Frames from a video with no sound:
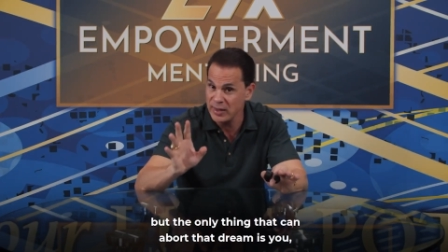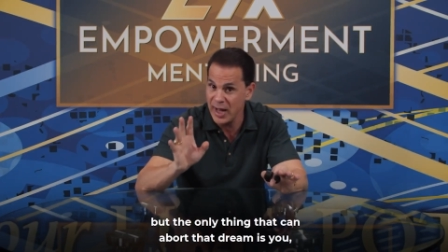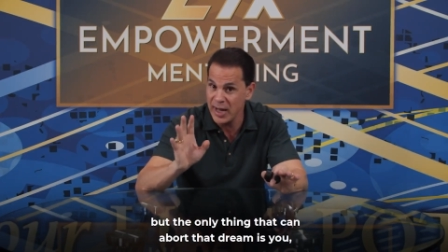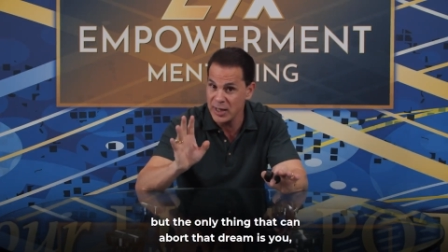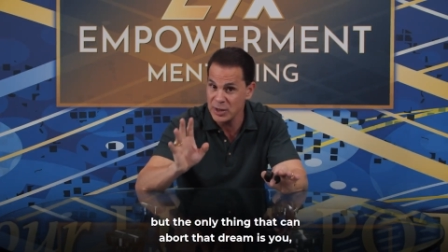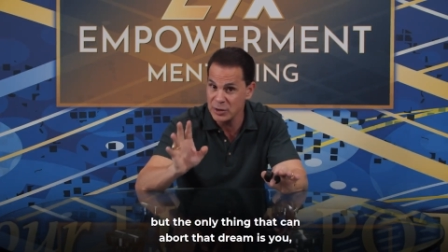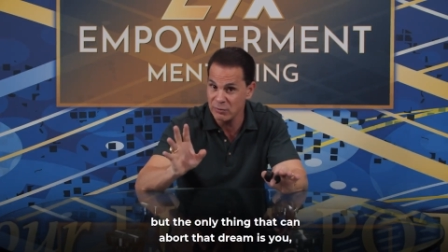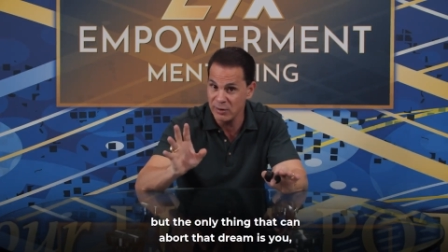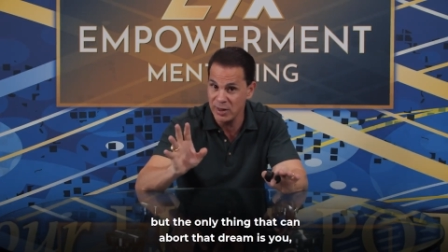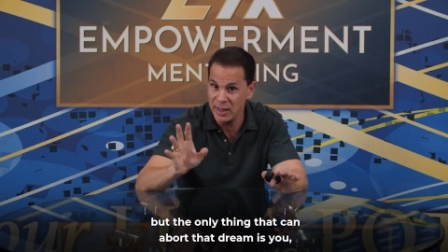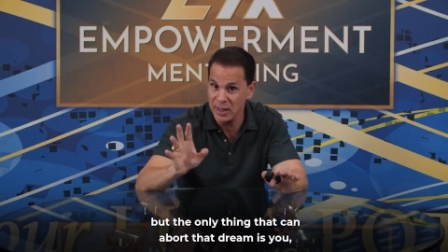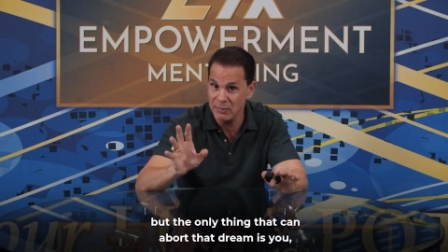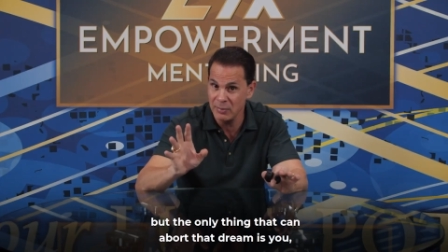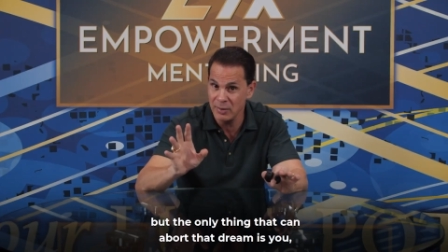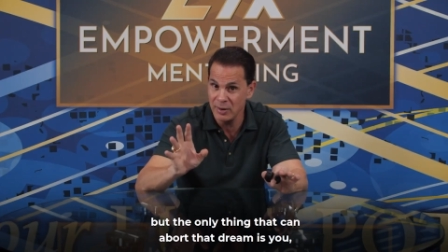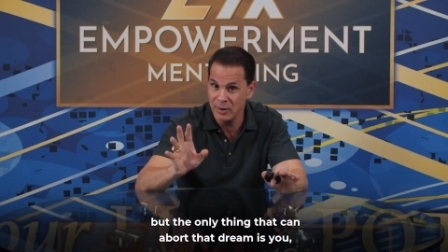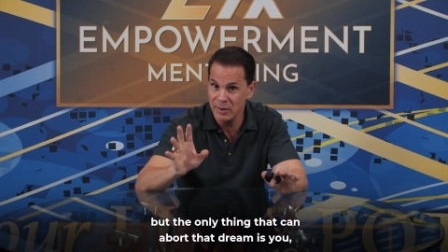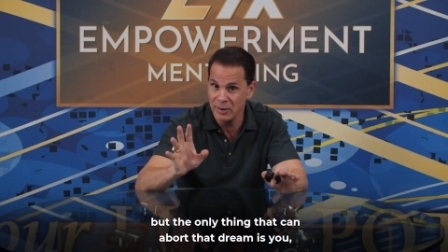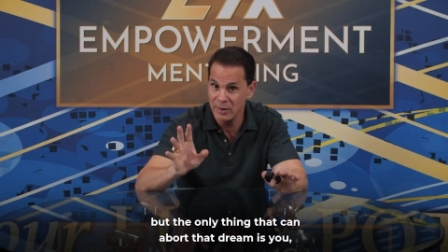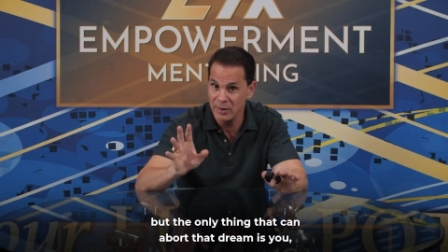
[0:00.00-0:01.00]
that dream
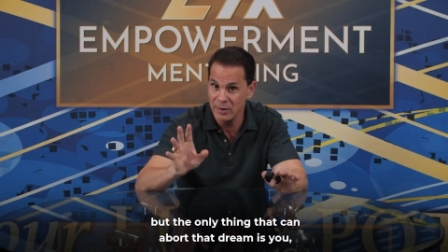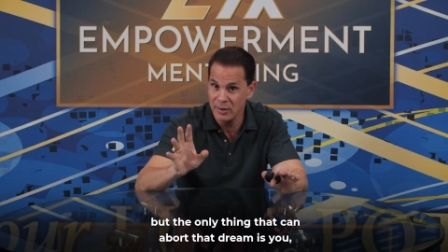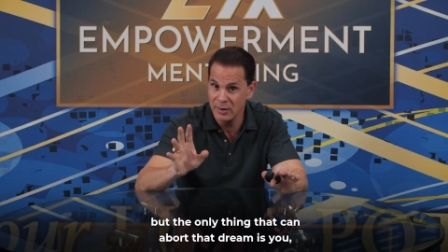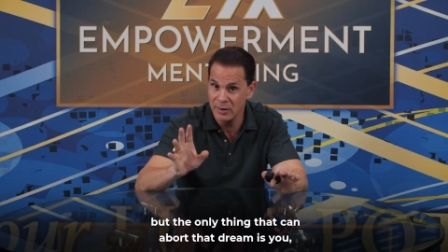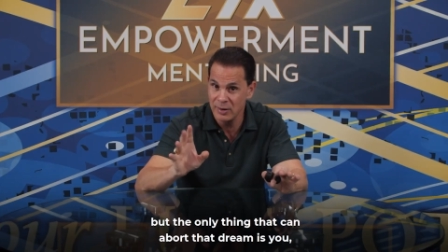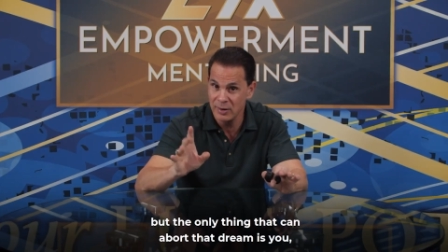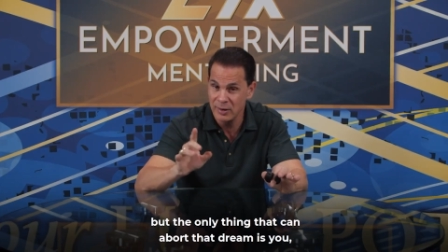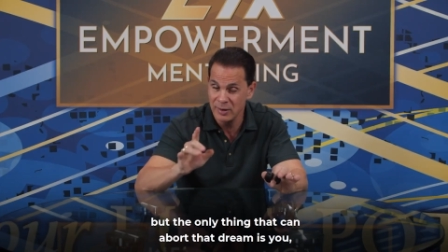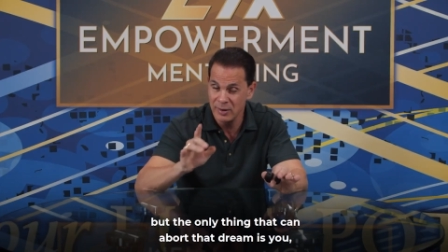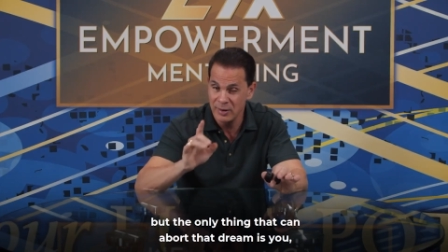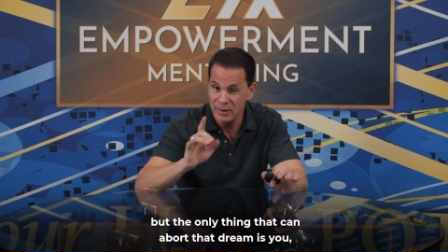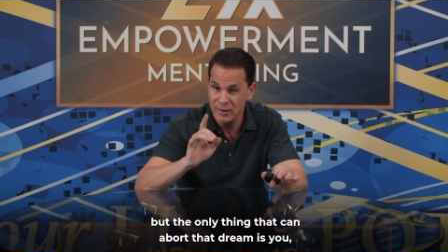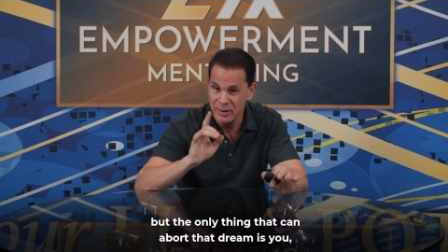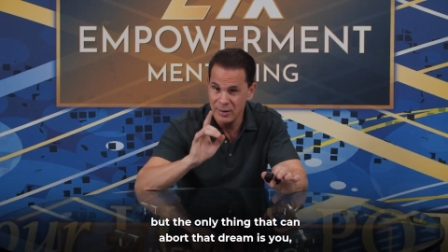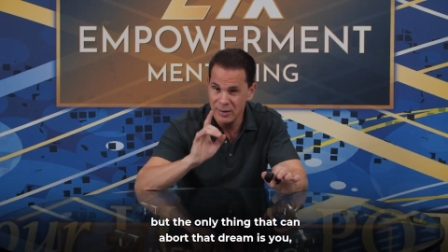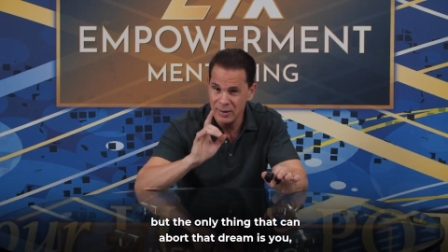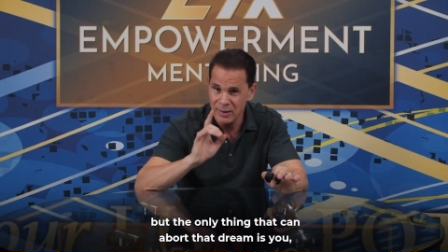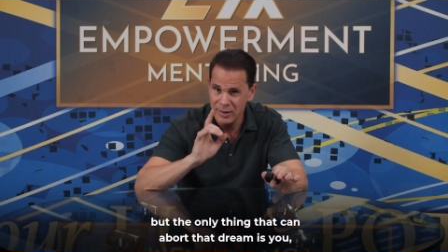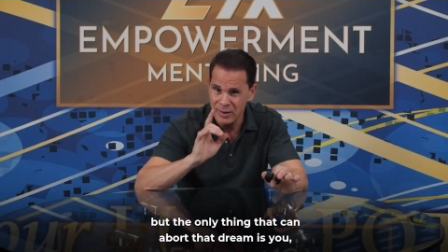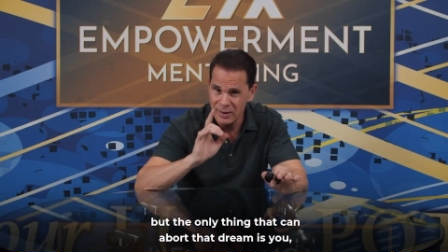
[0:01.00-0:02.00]

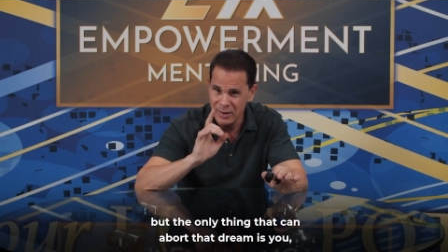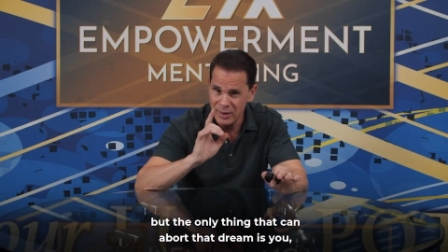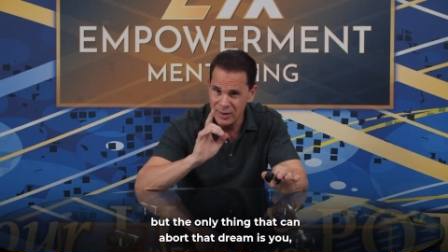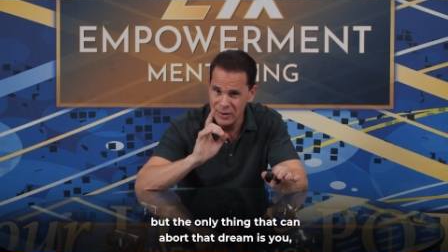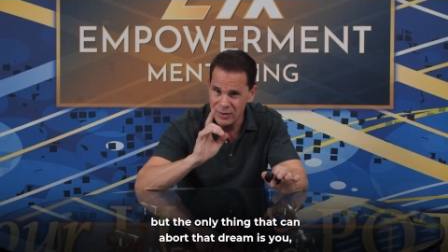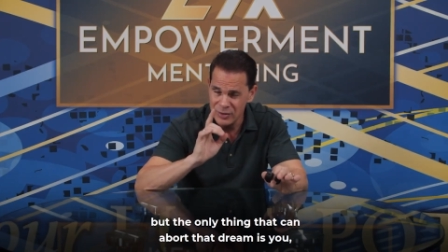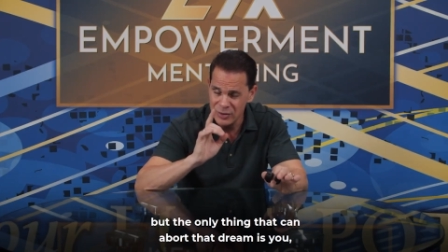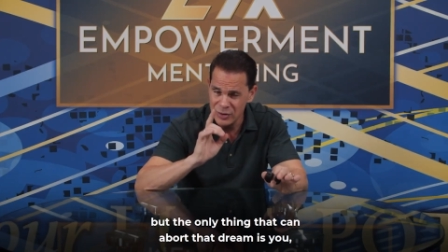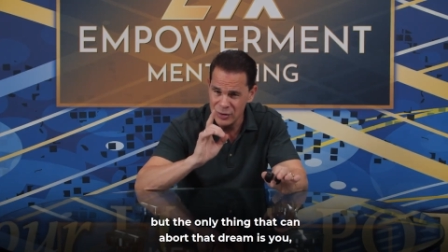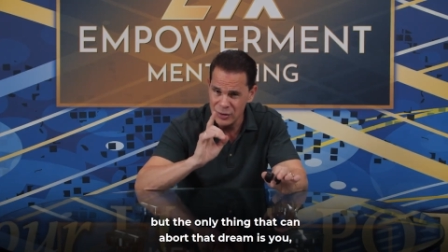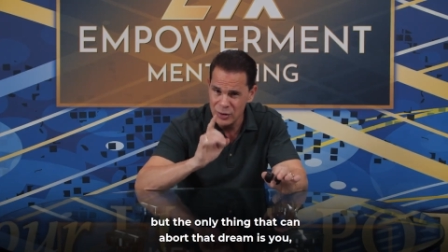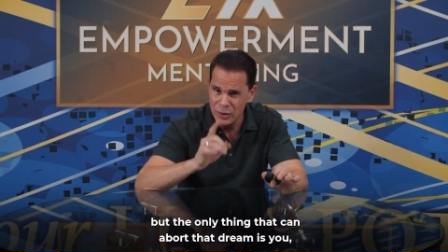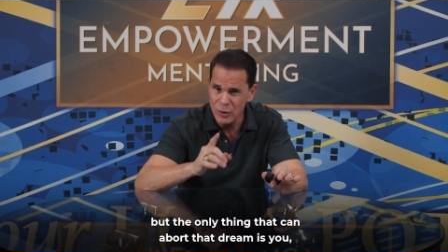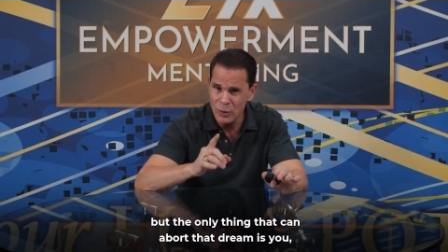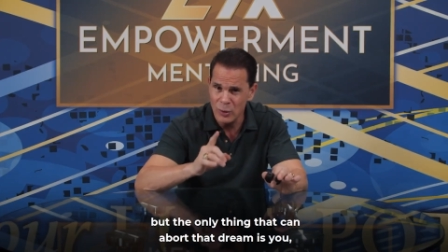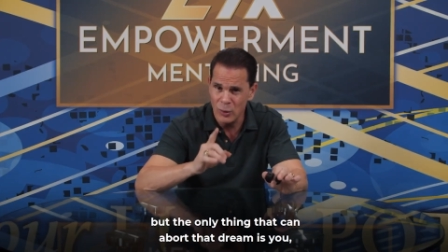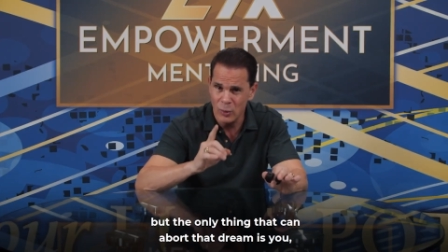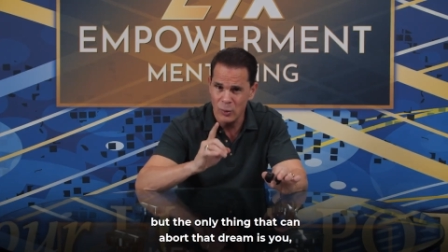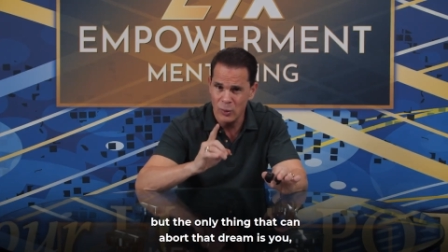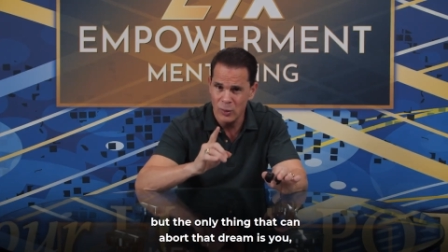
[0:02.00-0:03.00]
is
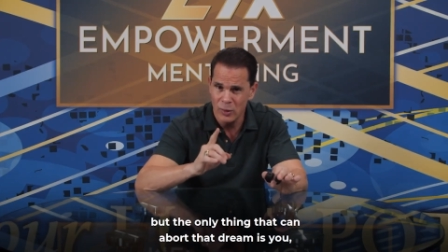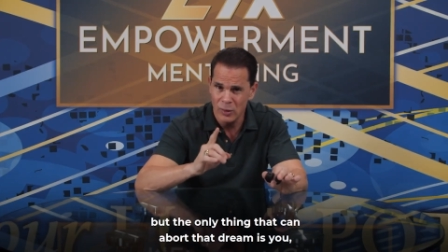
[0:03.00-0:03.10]
you.